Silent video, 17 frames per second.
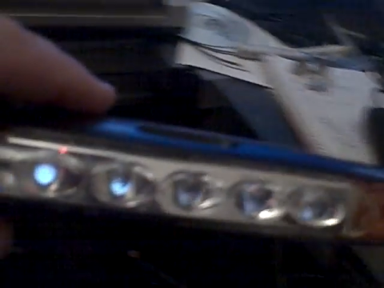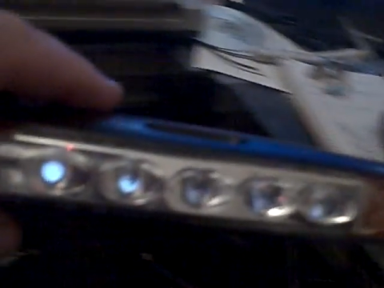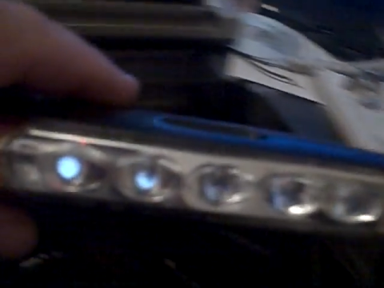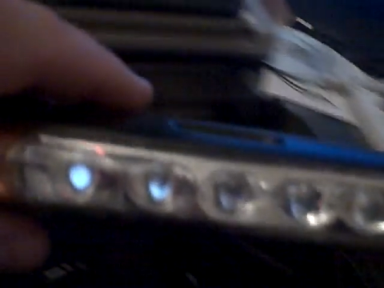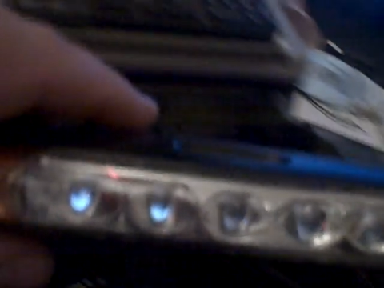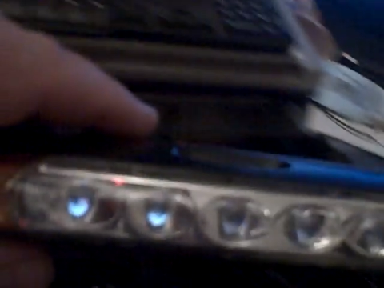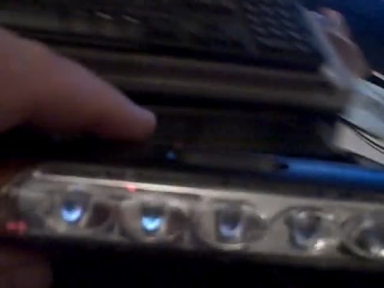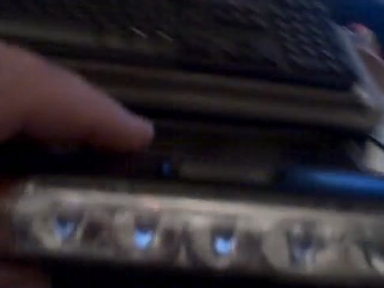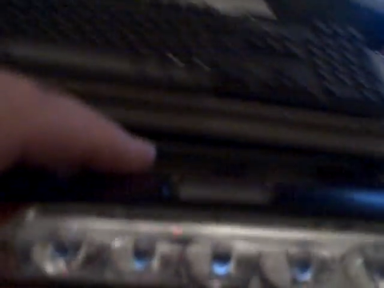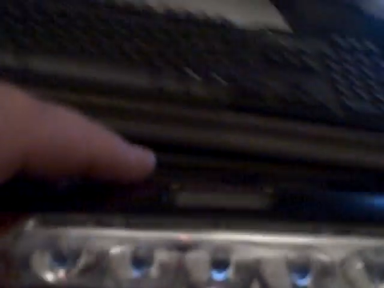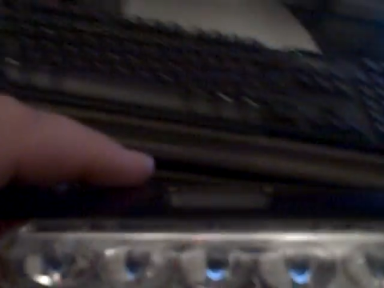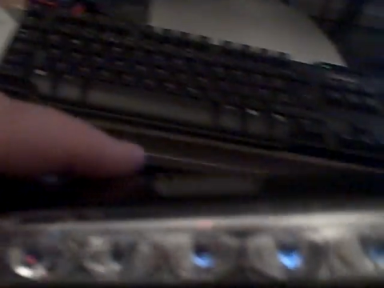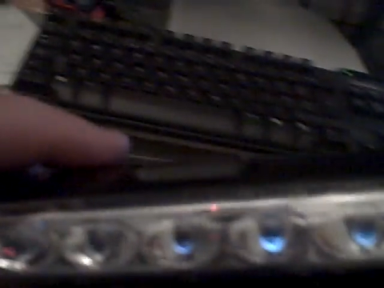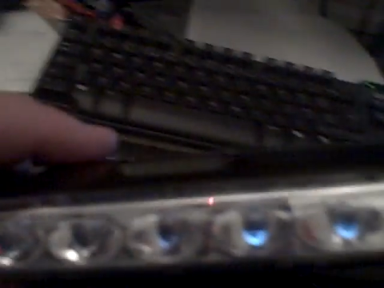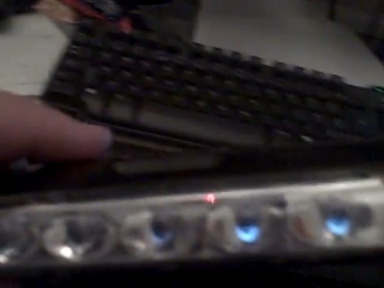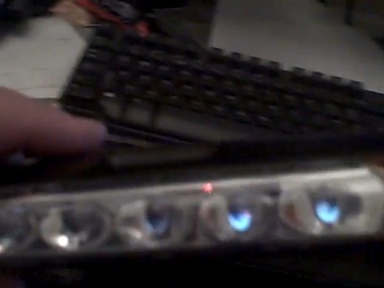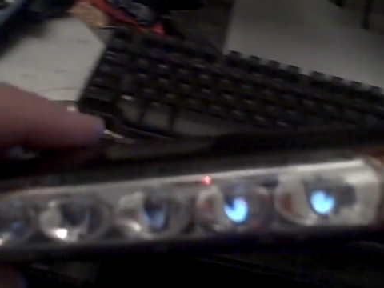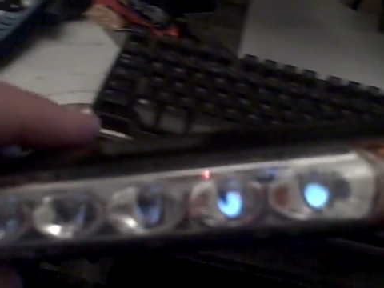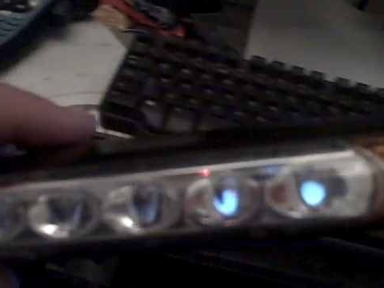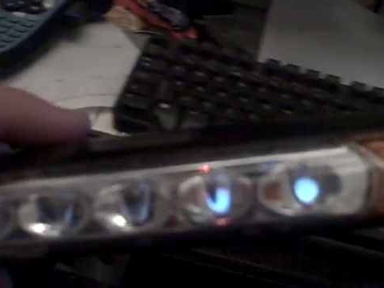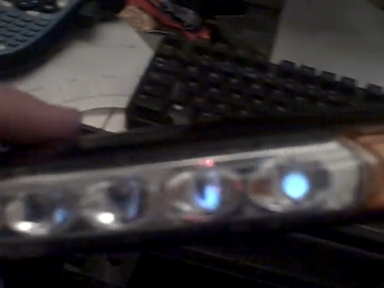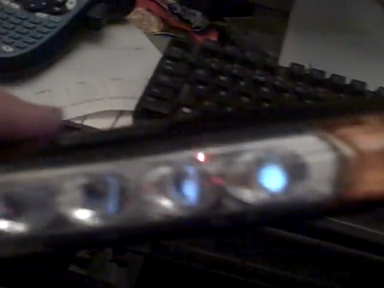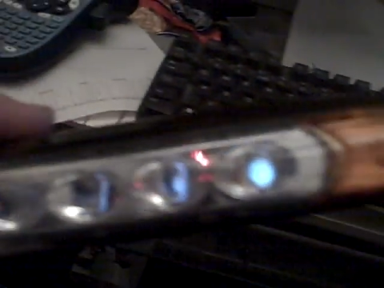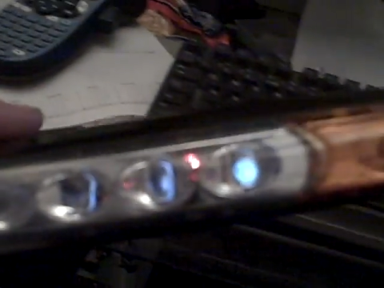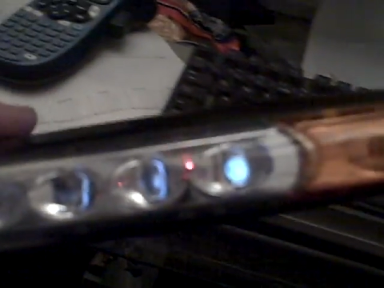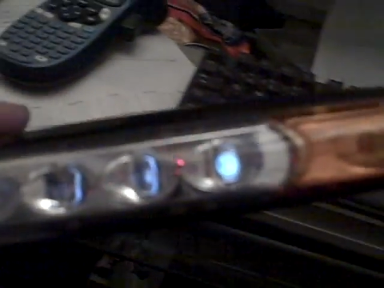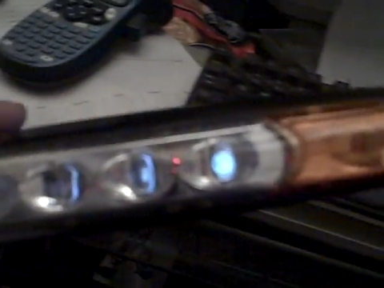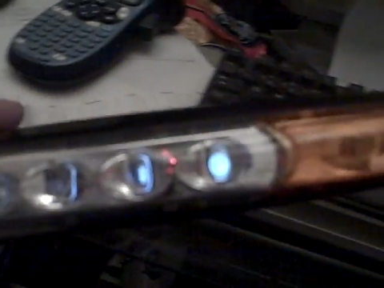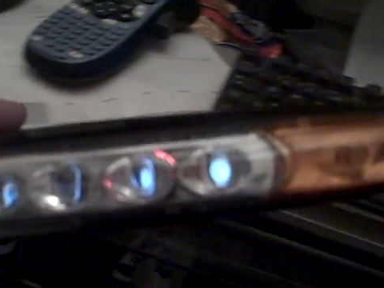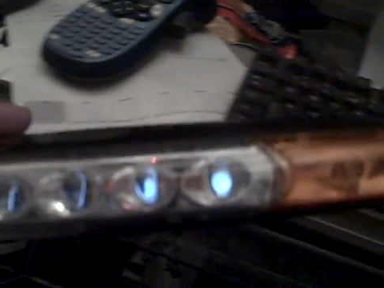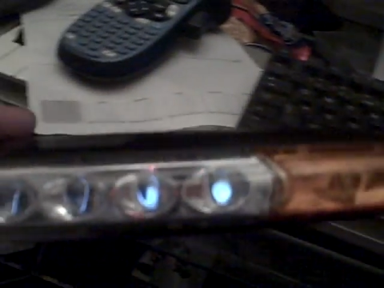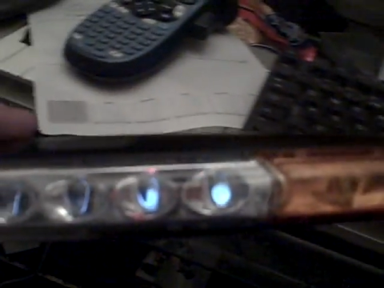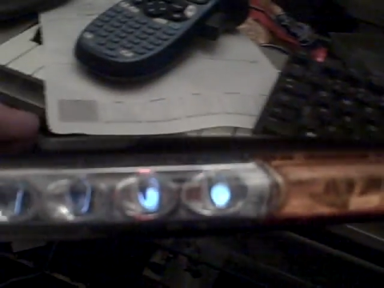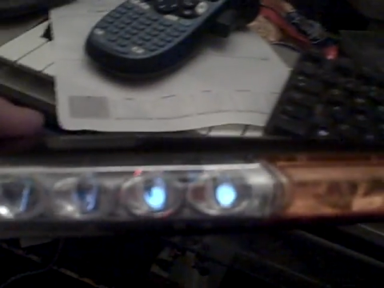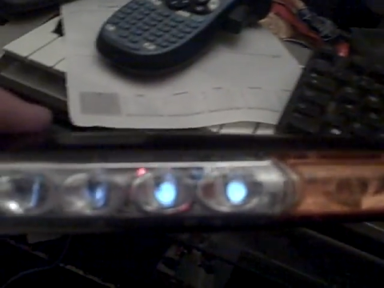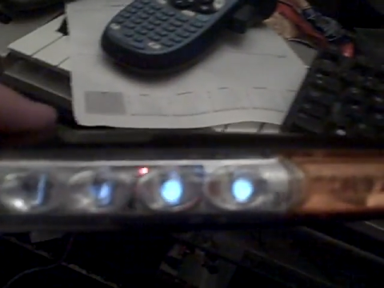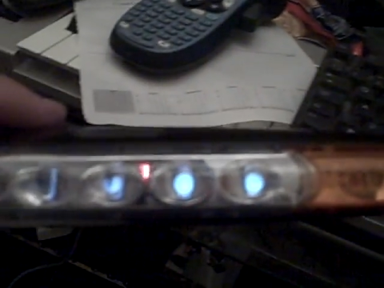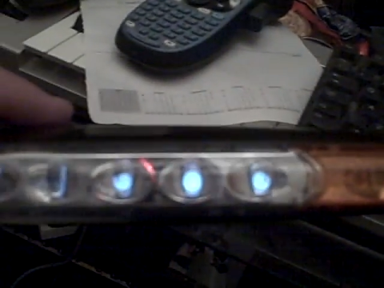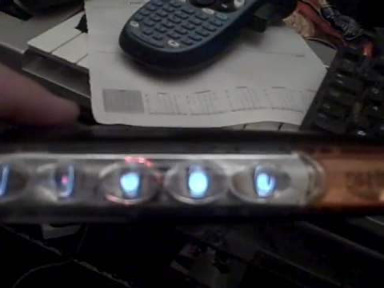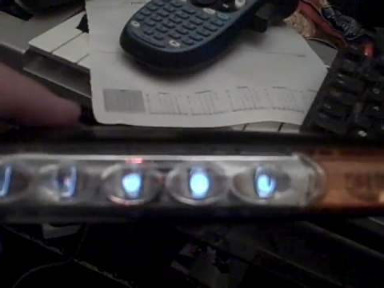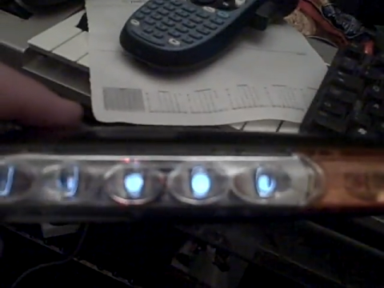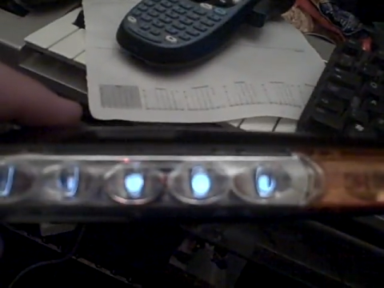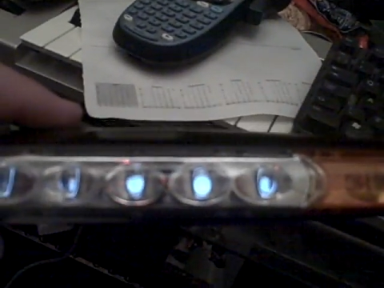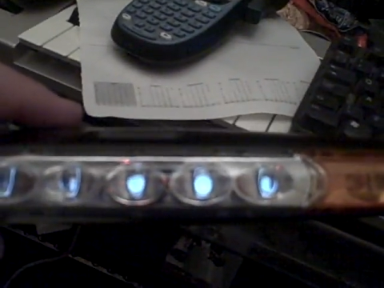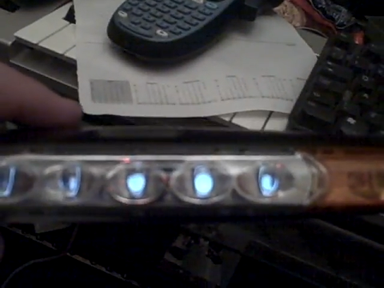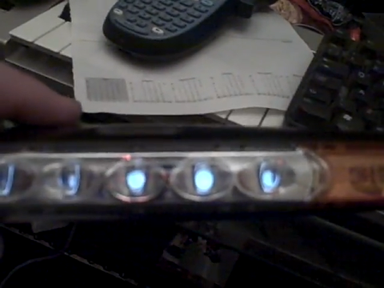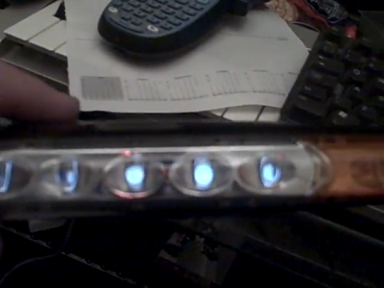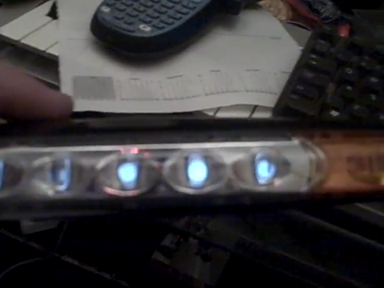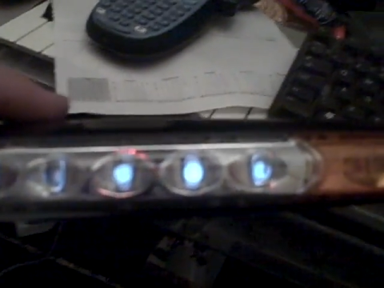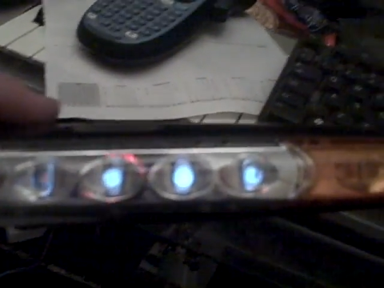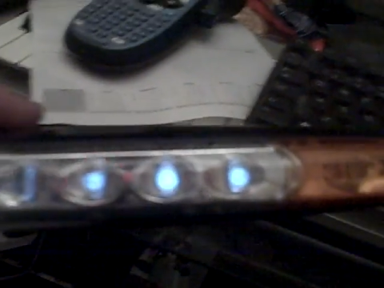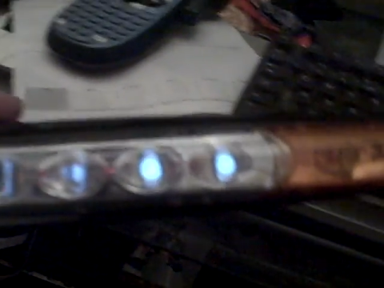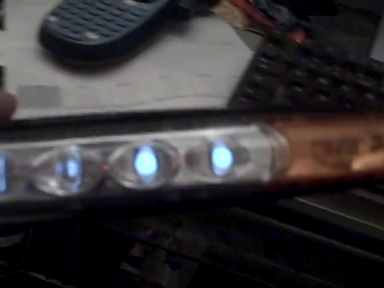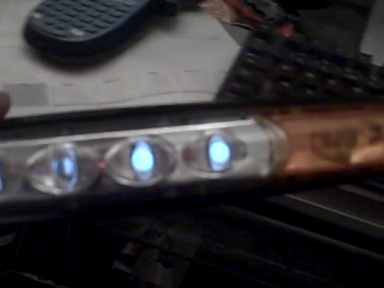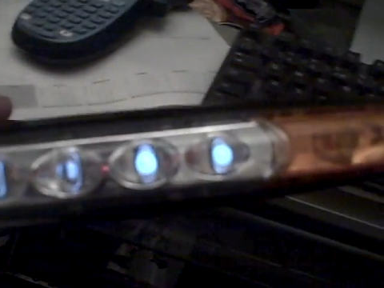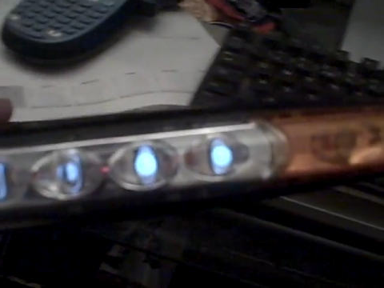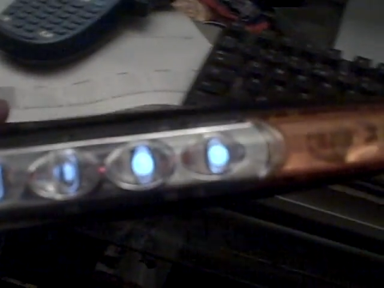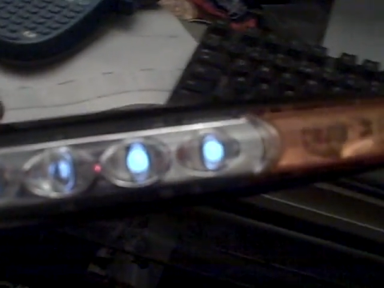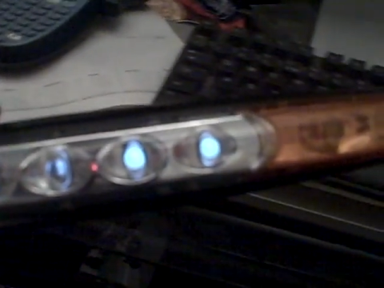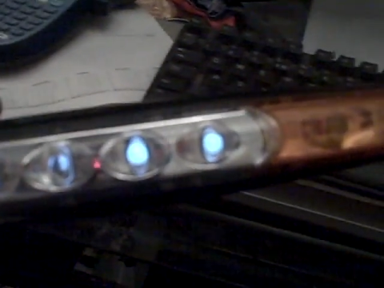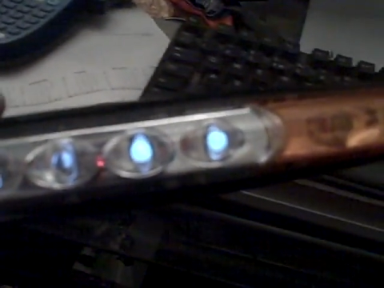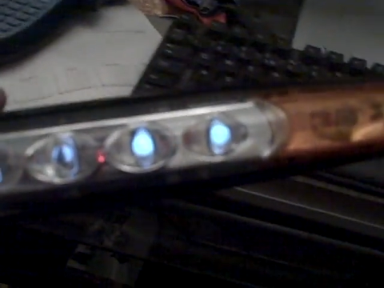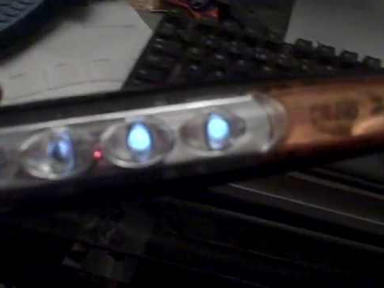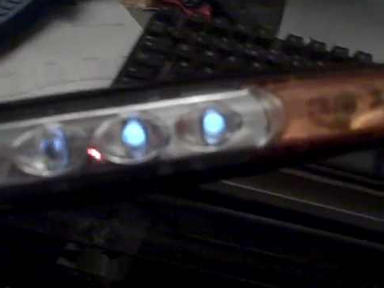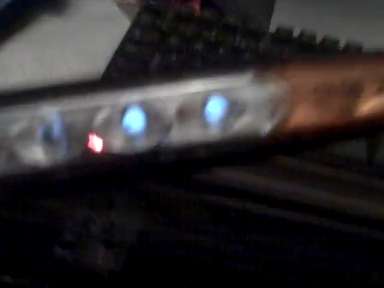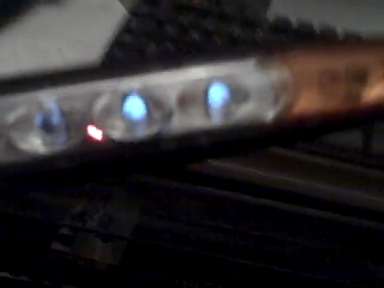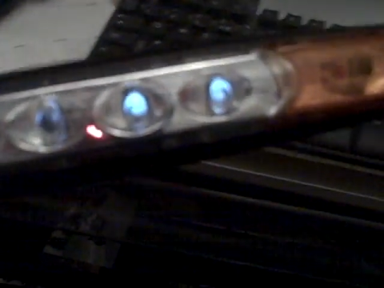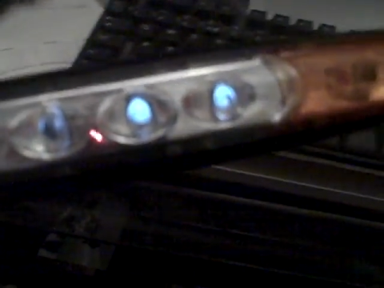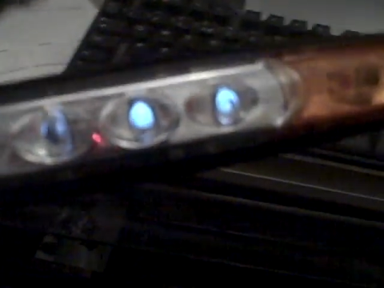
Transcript: (no speaker visible)